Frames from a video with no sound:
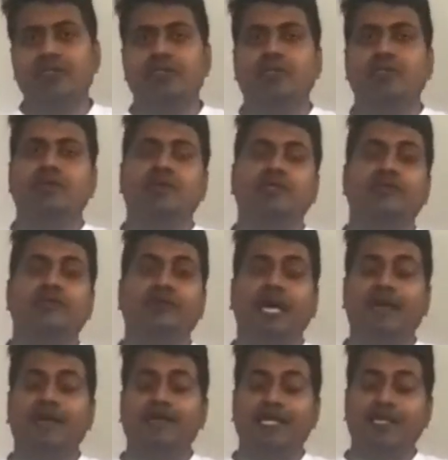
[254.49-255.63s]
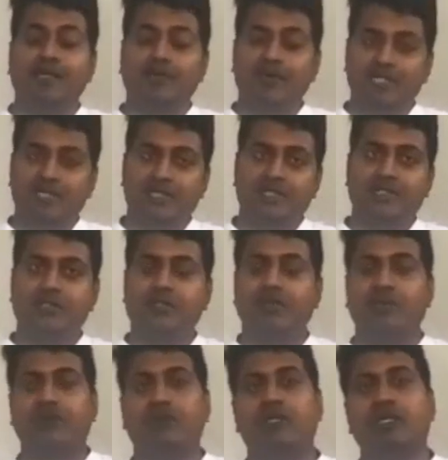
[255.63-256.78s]
So if you have any questions
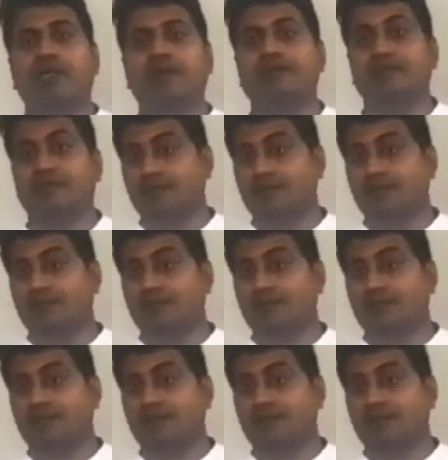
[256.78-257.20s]
or,